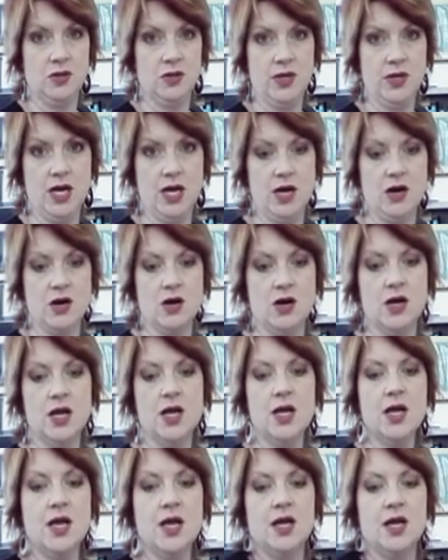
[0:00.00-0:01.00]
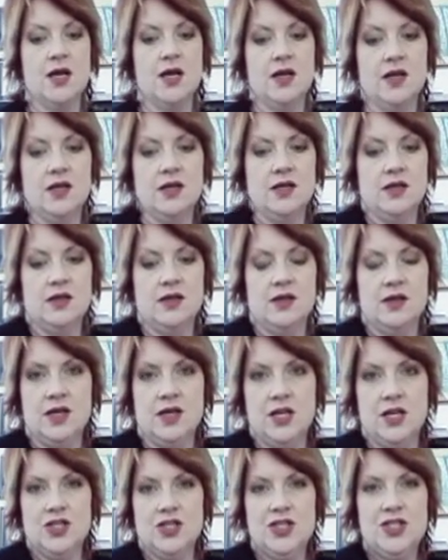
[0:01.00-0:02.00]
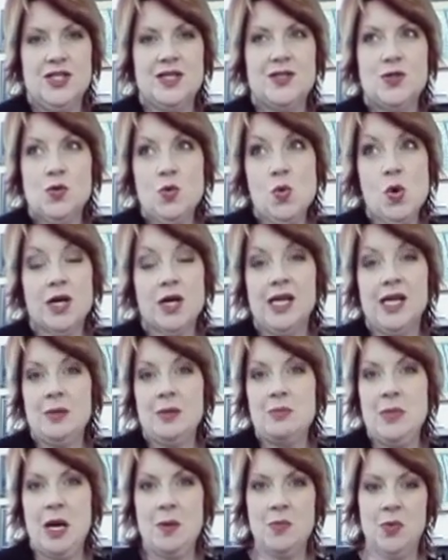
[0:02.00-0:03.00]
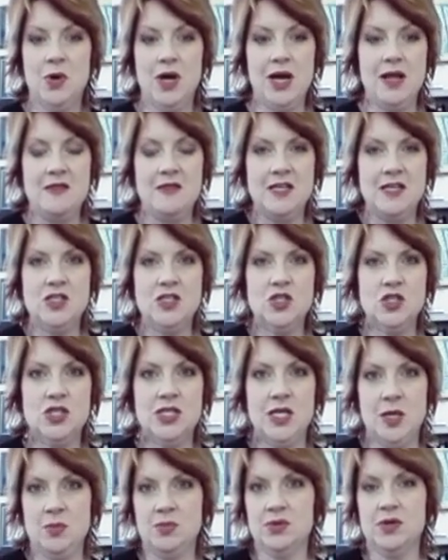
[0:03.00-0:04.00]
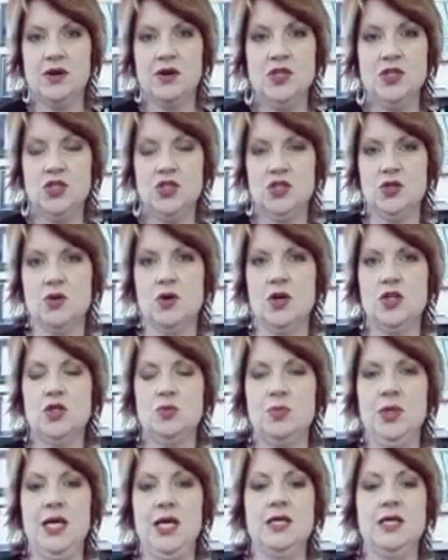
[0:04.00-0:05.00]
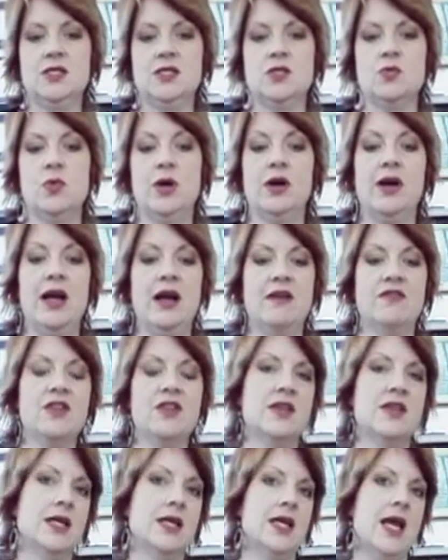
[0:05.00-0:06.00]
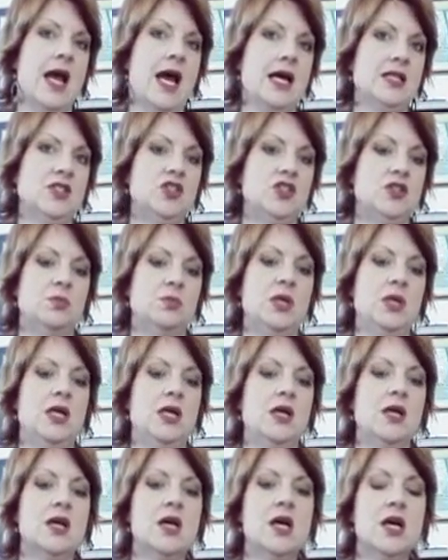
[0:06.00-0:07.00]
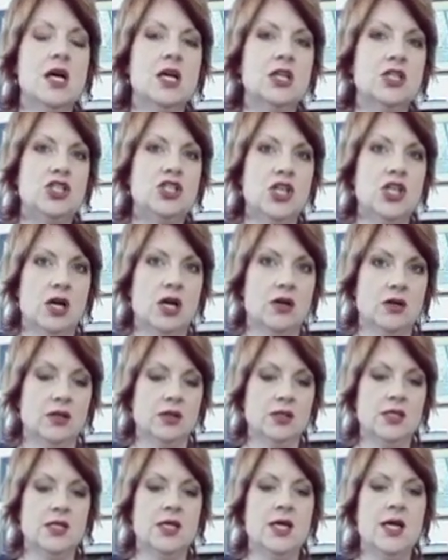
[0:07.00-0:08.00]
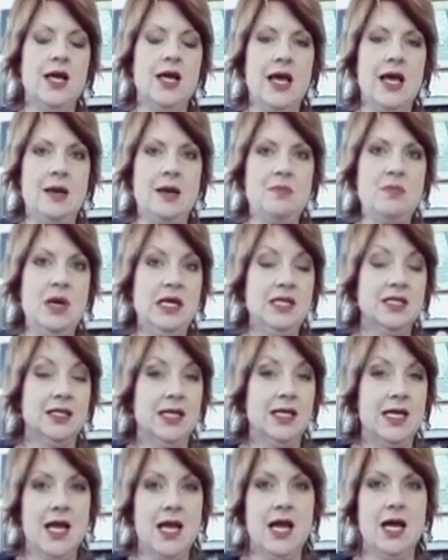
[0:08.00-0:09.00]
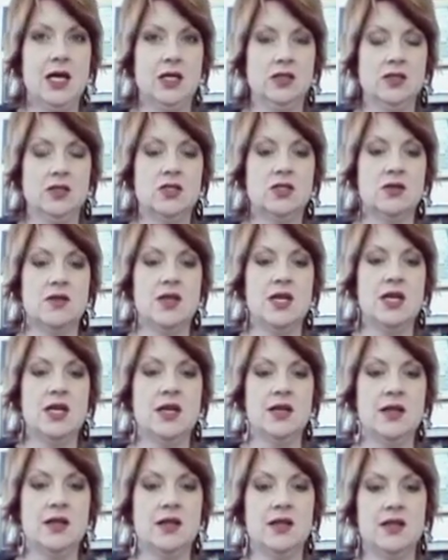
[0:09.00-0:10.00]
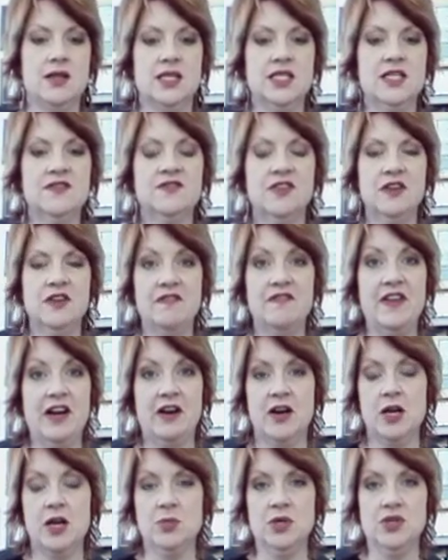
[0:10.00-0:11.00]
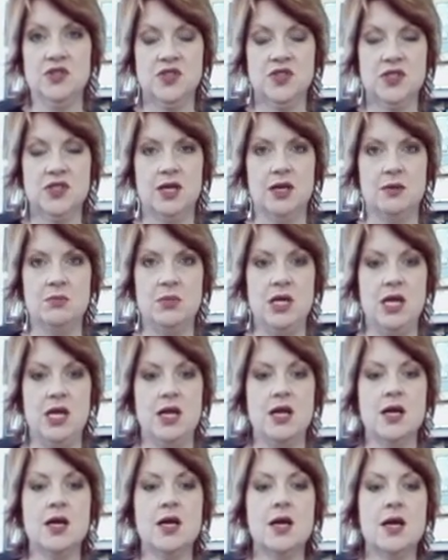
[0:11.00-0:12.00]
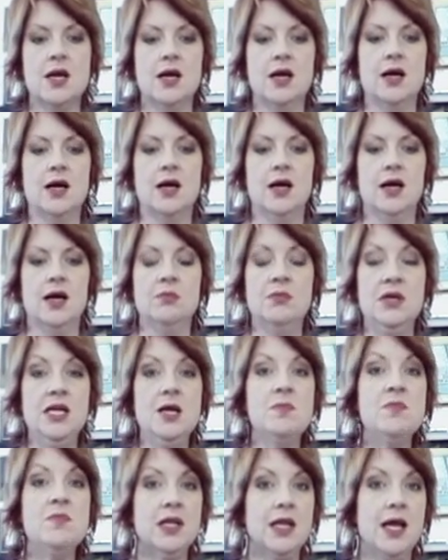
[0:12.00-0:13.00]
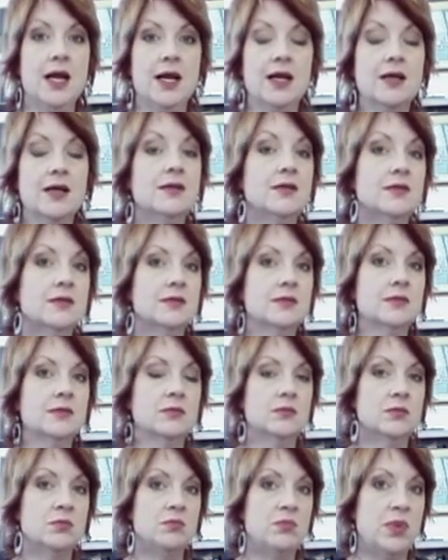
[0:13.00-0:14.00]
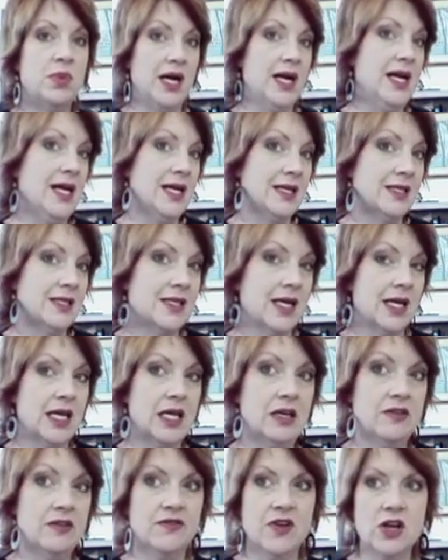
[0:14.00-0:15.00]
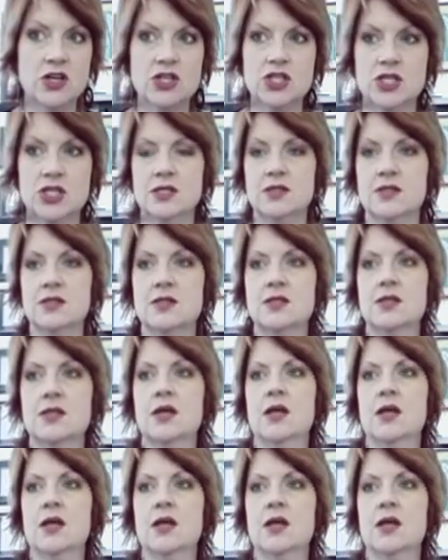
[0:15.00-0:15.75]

here. Here's this working memory, this temporary storage place where everything has to be juggled and mentally held so that the different variables can be manipulated by executive functions.